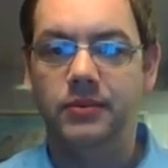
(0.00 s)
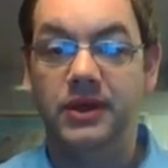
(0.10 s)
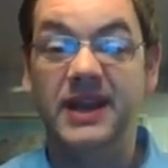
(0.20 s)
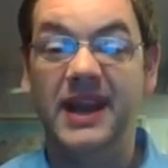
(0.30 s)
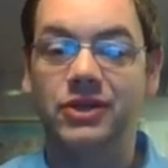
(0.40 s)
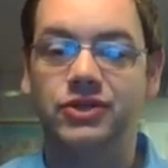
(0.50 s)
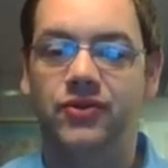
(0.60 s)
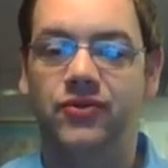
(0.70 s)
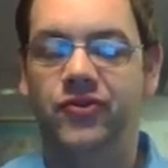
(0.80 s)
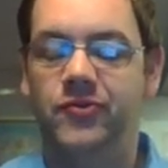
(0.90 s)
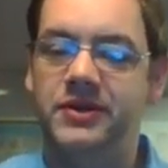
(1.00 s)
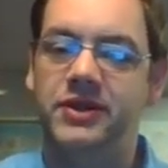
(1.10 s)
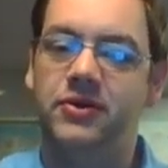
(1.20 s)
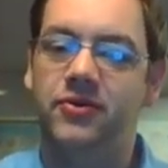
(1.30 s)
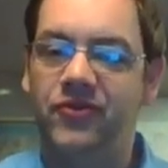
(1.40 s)
connections to the
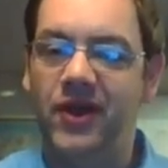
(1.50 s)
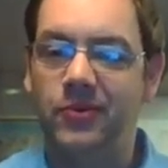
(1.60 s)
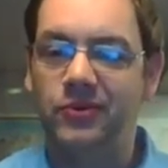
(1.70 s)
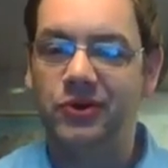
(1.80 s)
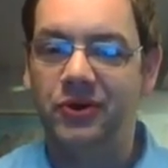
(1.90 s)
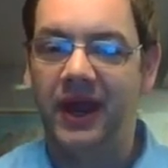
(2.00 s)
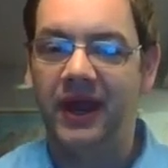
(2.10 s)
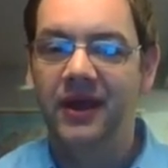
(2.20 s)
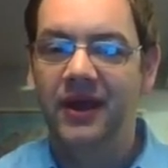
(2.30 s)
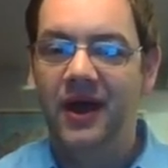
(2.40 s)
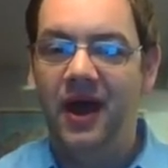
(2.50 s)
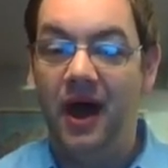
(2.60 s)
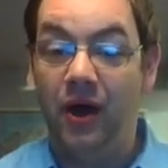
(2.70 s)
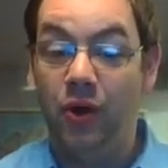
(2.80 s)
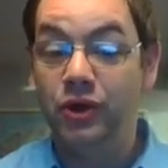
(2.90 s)
materials that we're learning,
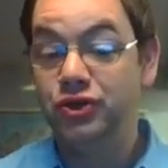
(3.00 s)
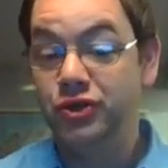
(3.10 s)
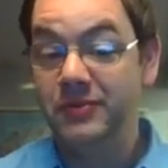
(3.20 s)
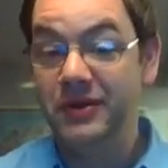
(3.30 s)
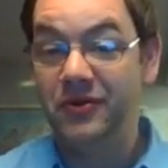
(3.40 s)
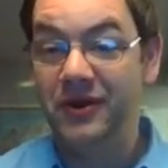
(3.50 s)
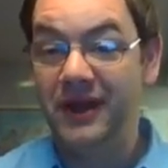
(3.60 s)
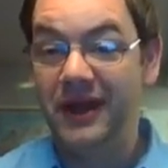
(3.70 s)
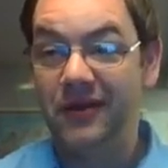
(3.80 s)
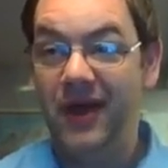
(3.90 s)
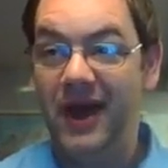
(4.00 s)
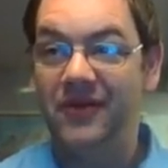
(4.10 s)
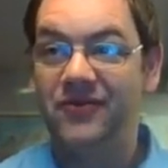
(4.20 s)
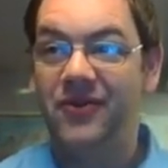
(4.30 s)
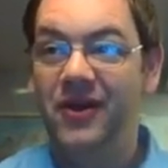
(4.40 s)
or you should be learning in
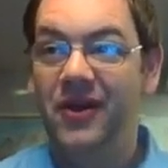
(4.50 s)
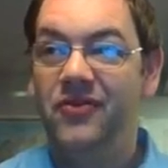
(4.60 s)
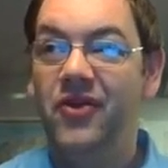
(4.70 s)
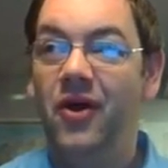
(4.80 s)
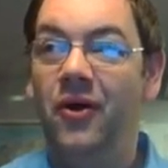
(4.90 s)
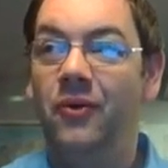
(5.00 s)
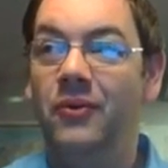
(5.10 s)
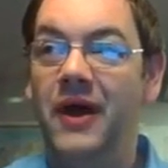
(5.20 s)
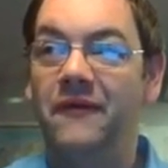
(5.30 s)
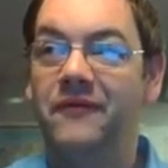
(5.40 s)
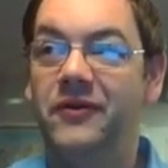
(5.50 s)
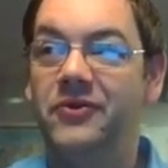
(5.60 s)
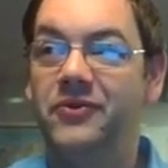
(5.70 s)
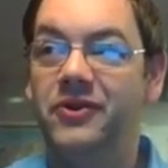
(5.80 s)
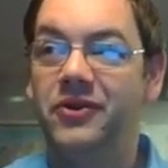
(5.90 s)
class. So without
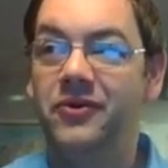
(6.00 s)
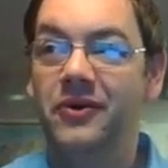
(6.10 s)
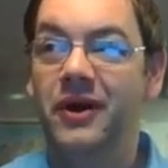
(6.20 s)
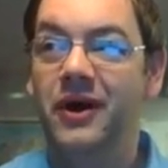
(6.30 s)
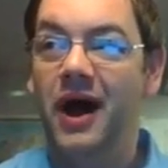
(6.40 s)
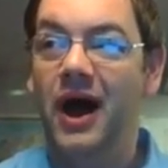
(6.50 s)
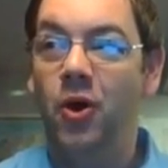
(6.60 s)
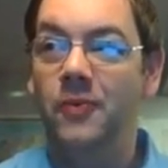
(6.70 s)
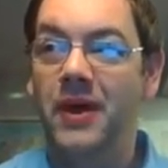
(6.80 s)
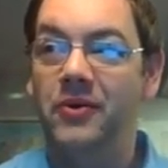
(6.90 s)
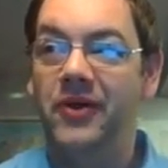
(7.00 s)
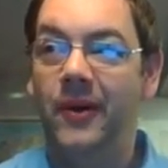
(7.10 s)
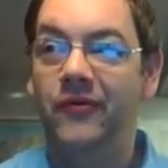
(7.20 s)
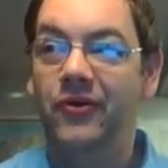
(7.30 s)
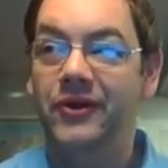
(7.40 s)
further ado, I hope that was
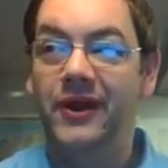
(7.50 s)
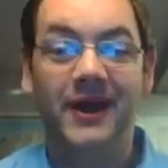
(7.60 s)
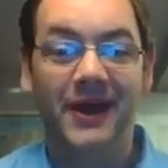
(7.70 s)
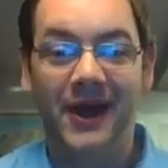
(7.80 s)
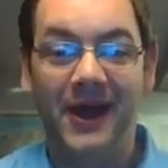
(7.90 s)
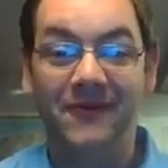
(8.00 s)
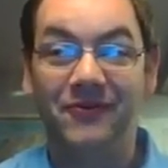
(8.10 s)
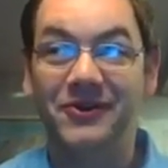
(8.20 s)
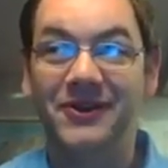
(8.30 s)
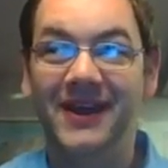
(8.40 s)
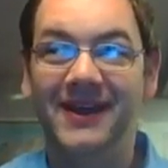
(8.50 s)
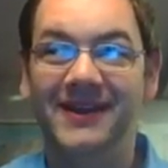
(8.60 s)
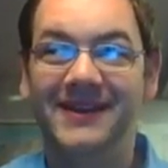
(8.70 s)
helpful and have a good day.